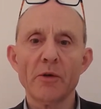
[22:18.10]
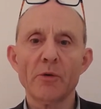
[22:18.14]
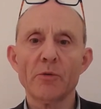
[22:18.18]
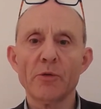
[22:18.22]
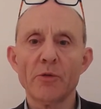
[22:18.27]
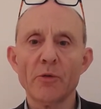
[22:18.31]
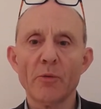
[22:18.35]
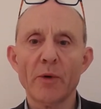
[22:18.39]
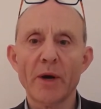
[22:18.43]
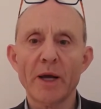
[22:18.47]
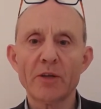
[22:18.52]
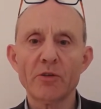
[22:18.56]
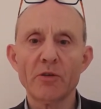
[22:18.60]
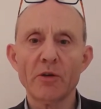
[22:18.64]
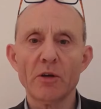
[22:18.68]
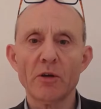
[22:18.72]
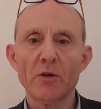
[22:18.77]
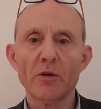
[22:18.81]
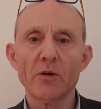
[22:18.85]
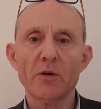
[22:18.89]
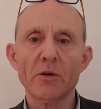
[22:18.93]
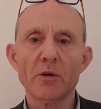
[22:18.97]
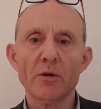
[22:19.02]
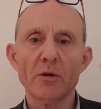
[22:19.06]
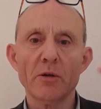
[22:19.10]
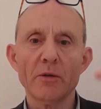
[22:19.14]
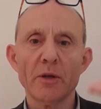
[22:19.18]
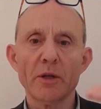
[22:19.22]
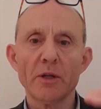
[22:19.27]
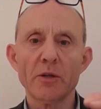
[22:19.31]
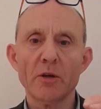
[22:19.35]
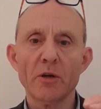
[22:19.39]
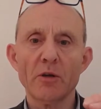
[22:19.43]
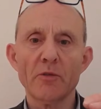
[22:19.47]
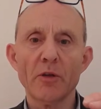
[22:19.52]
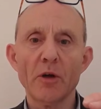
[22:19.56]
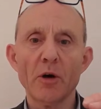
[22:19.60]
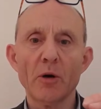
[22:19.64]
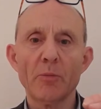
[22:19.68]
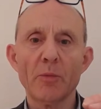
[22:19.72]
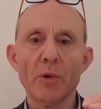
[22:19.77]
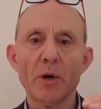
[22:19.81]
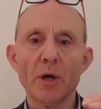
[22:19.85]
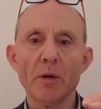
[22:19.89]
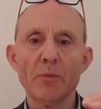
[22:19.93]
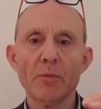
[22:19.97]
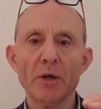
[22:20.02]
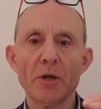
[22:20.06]
the waxy cuticle, then you had the
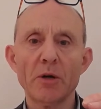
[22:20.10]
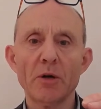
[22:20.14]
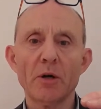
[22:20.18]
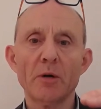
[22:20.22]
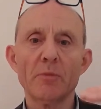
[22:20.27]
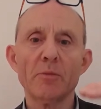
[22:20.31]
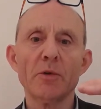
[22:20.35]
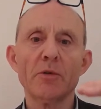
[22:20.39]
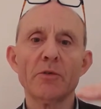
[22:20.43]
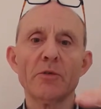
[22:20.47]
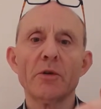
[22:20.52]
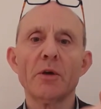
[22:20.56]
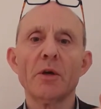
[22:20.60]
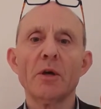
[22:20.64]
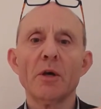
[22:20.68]
upper epidermis,